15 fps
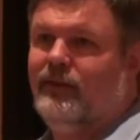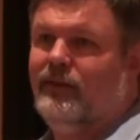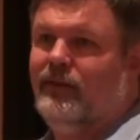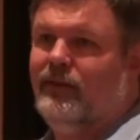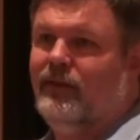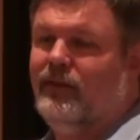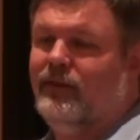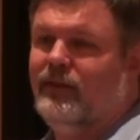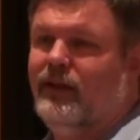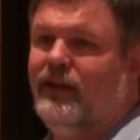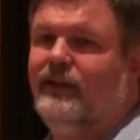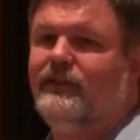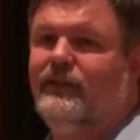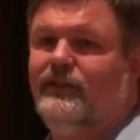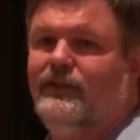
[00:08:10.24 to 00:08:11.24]
The
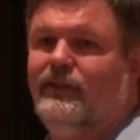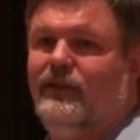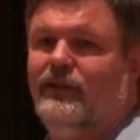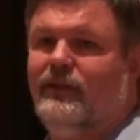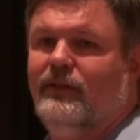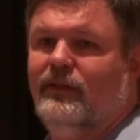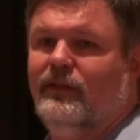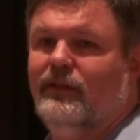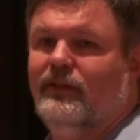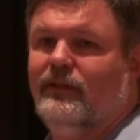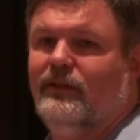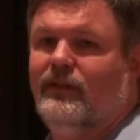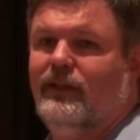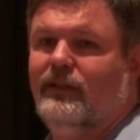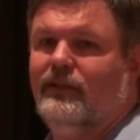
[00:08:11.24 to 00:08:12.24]
guys that I showed at
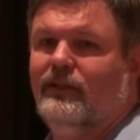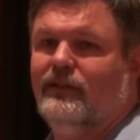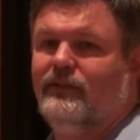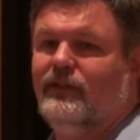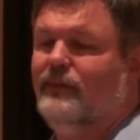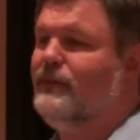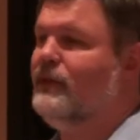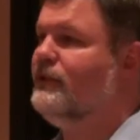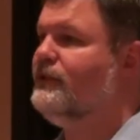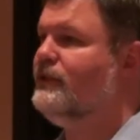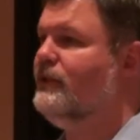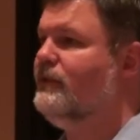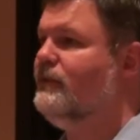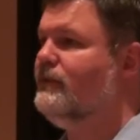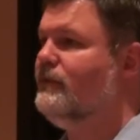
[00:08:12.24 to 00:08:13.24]
the SAPUG
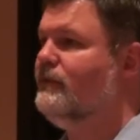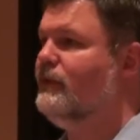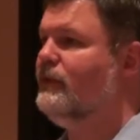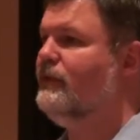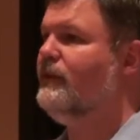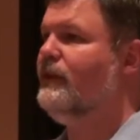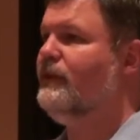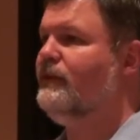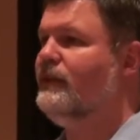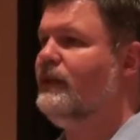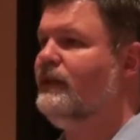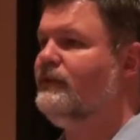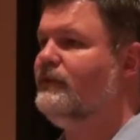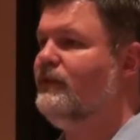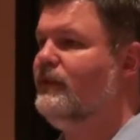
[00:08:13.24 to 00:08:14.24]
show, multi-value
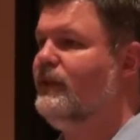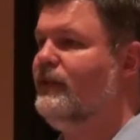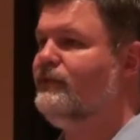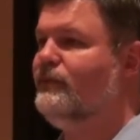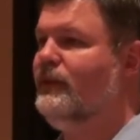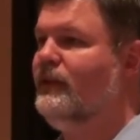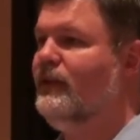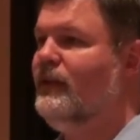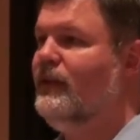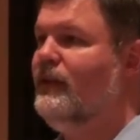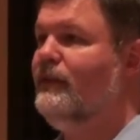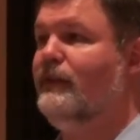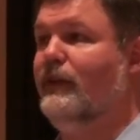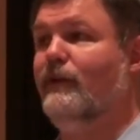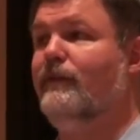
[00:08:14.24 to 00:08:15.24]
guys, last week,
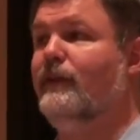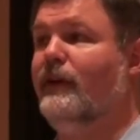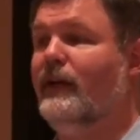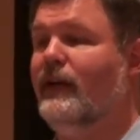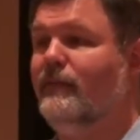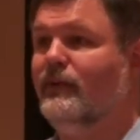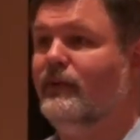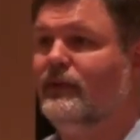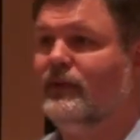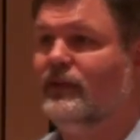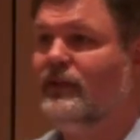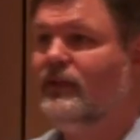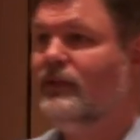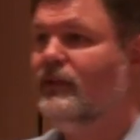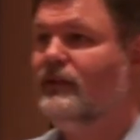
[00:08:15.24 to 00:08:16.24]
they were very happy with
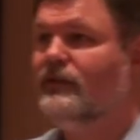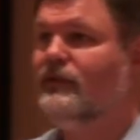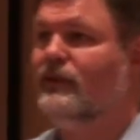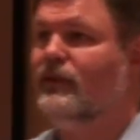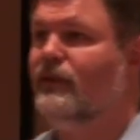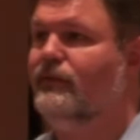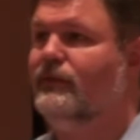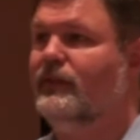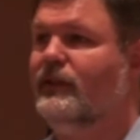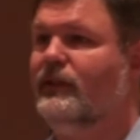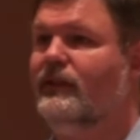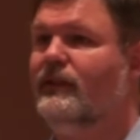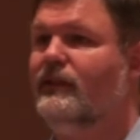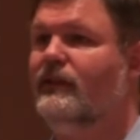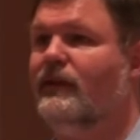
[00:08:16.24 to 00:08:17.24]
it, so
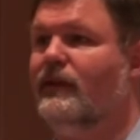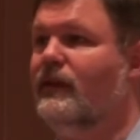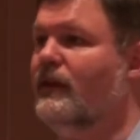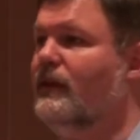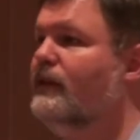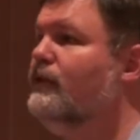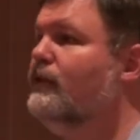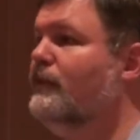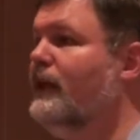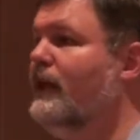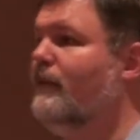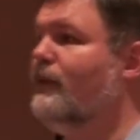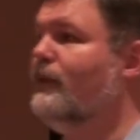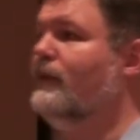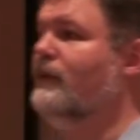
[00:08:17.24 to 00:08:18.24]
hopefully you'll be
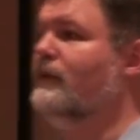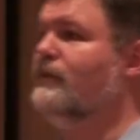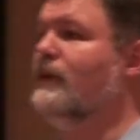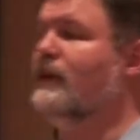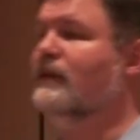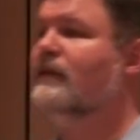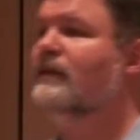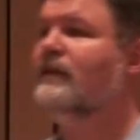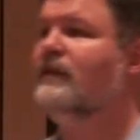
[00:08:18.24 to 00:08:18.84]
happy with it as well.